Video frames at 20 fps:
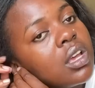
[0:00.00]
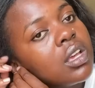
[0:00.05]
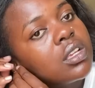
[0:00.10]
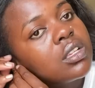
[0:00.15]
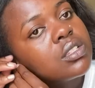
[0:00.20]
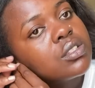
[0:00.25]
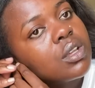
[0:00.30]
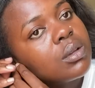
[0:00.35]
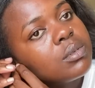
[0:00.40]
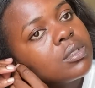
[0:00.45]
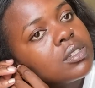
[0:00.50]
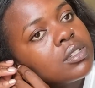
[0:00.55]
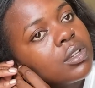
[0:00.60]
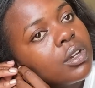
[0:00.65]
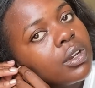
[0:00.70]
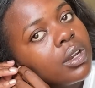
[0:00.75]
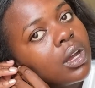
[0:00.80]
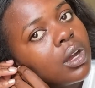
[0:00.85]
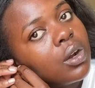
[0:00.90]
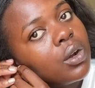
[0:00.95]
so I'm just
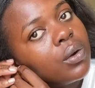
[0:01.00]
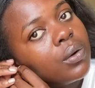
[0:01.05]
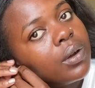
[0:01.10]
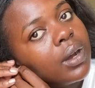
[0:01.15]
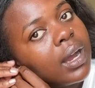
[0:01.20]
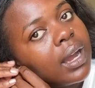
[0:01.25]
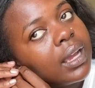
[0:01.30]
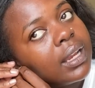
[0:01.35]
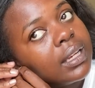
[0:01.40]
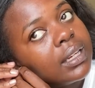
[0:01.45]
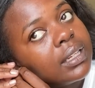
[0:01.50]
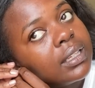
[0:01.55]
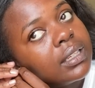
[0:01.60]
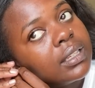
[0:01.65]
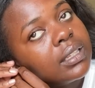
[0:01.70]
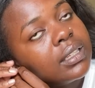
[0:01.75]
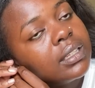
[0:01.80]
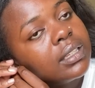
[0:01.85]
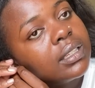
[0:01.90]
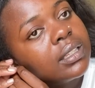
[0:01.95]
gonna go
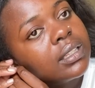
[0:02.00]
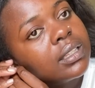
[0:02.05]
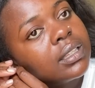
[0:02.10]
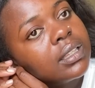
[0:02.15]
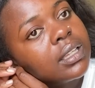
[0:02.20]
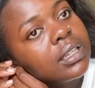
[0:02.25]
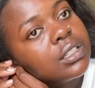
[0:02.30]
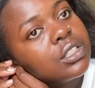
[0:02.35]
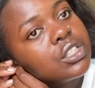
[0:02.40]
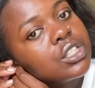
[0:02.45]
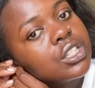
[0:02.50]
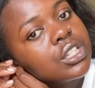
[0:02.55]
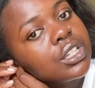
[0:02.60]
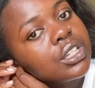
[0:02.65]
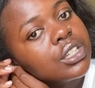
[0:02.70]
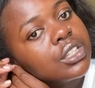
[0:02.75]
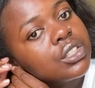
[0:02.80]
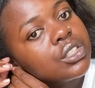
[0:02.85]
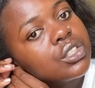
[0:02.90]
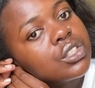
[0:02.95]
early, then
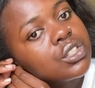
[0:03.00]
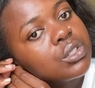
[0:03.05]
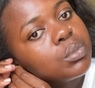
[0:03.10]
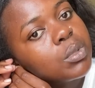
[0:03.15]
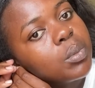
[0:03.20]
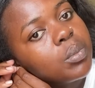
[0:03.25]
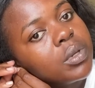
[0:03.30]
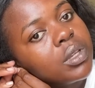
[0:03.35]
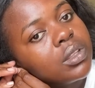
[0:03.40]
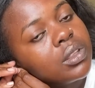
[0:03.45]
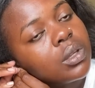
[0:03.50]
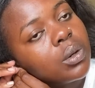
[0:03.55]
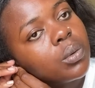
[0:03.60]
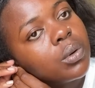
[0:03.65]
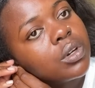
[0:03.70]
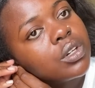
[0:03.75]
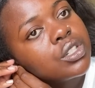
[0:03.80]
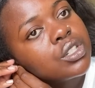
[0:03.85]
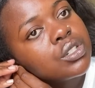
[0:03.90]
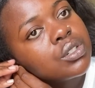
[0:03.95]
change maybe in the
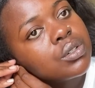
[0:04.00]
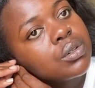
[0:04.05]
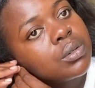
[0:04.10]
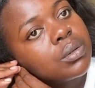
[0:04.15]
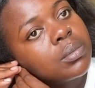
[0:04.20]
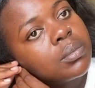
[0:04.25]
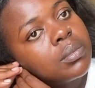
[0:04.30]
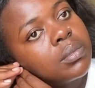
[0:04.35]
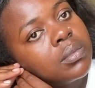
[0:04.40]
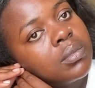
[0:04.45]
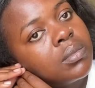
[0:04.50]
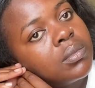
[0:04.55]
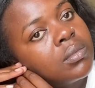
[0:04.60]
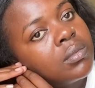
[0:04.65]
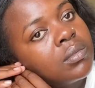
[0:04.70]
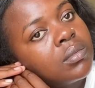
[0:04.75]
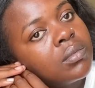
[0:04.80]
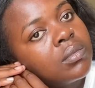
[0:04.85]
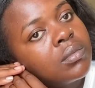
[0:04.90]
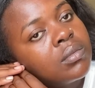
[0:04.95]
washroom
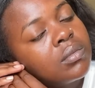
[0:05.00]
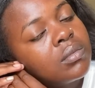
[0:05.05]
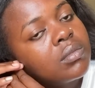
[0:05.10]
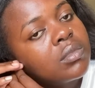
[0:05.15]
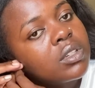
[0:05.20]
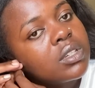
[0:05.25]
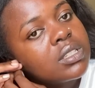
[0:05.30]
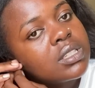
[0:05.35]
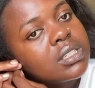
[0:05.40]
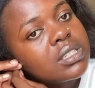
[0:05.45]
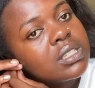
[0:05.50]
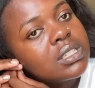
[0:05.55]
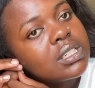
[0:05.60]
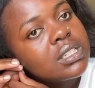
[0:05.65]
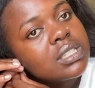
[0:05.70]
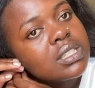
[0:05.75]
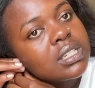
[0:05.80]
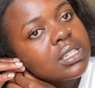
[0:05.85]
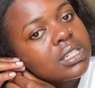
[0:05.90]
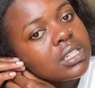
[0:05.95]
because it's
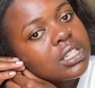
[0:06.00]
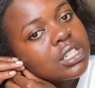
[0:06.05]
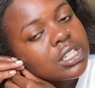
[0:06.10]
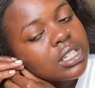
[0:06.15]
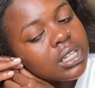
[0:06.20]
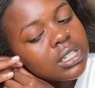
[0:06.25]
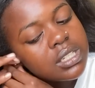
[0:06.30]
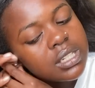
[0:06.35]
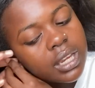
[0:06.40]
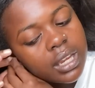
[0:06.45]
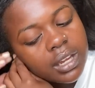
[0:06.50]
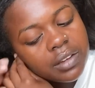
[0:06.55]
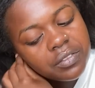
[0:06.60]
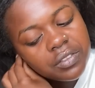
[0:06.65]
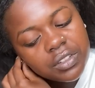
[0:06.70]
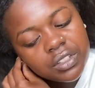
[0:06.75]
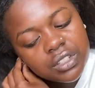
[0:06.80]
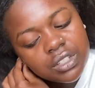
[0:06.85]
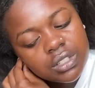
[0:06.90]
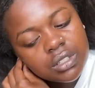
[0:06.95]
just the t-shirt. I
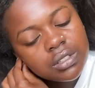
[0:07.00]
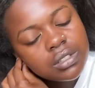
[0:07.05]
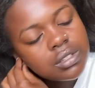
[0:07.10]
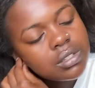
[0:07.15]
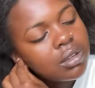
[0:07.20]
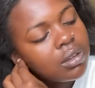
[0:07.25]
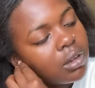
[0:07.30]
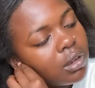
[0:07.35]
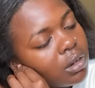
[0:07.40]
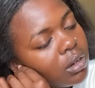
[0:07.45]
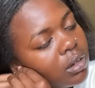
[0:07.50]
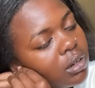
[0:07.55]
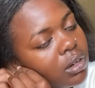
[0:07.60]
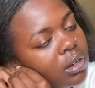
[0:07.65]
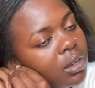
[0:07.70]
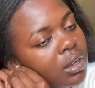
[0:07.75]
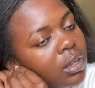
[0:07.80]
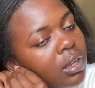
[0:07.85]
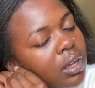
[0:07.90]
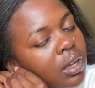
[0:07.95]
have the jeans on.
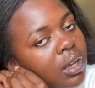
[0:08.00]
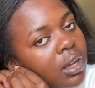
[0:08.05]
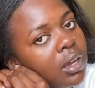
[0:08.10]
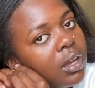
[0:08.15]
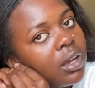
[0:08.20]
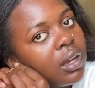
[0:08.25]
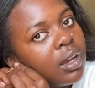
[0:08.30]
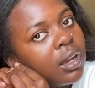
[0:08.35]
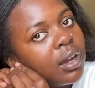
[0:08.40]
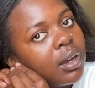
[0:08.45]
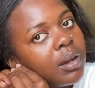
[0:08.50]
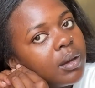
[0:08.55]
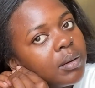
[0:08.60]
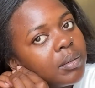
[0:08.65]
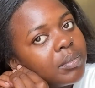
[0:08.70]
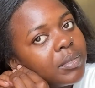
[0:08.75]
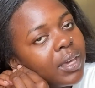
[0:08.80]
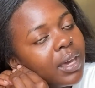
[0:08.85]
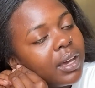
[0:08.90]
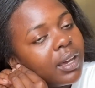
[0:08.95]

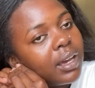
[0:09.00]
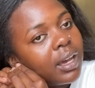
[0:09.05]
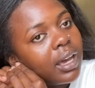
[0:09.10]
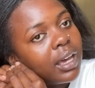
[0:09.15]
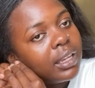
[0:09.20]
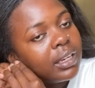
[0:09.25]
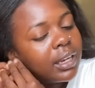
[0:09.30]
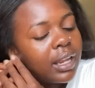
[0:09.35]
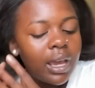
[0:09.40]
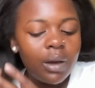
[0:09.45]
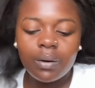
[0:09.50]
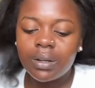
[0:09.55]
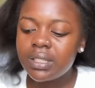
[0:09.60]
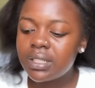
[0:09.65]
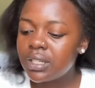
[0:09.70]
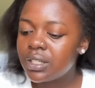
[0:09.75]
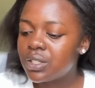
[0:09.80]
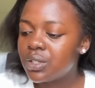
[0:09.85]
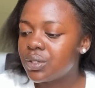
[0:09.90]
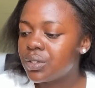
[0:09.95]
Yeah, and I
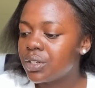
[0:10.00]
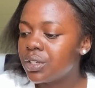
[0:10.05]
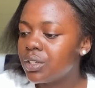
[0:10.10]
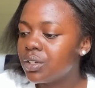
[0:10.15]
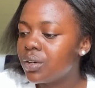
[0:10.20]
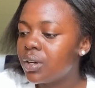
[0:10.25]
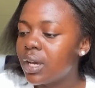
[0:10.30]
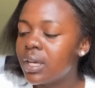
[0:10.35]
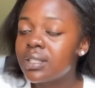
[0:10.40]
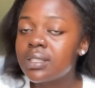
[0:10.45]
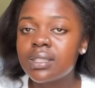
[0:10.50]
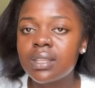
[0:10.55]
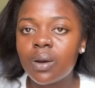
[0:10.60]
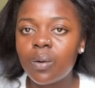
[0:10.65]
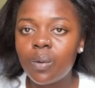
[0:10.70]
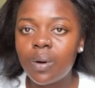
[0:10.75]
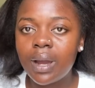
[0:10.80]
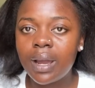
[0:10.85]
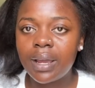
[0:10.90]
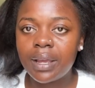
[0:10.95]
wanted to read you guys
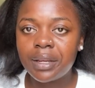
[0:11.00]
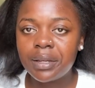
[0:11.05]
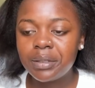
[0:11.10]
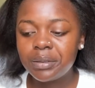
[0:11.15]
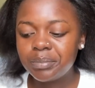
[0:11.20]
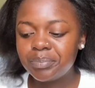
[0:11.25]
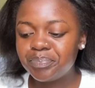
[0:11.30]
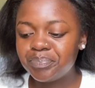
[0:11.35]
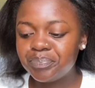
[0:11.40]
the word.